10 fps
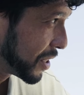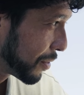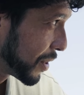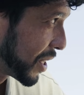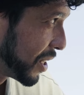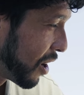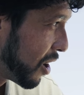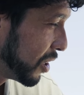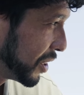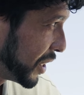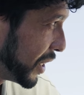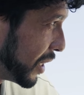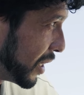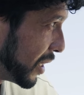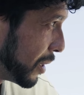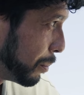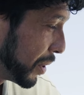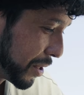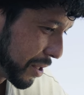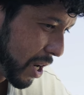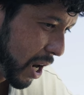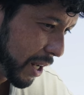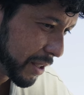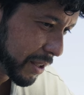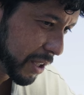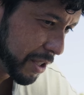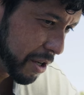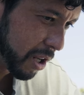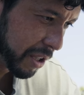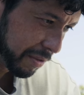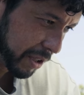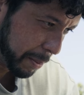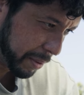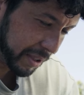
different than an ollie, but not a nollie flip.